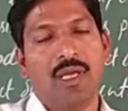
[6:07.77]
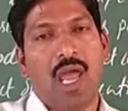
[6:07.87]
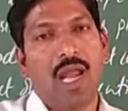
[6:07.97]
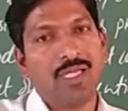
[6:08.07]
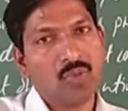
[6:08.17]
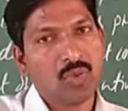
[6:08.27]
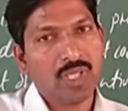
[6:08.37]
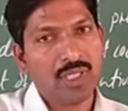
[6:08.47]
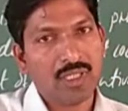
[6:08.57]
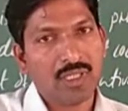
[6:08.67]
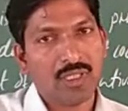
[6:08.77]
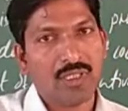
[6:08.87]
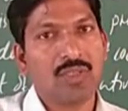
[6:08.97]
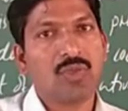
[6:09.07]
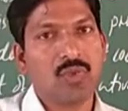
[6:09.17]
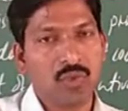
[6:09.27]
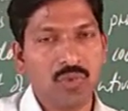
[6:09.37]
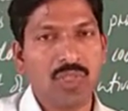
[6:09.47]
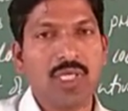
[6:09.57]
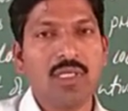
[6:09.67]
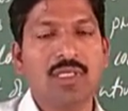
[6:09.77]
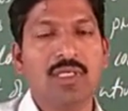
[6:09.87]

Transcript: and to the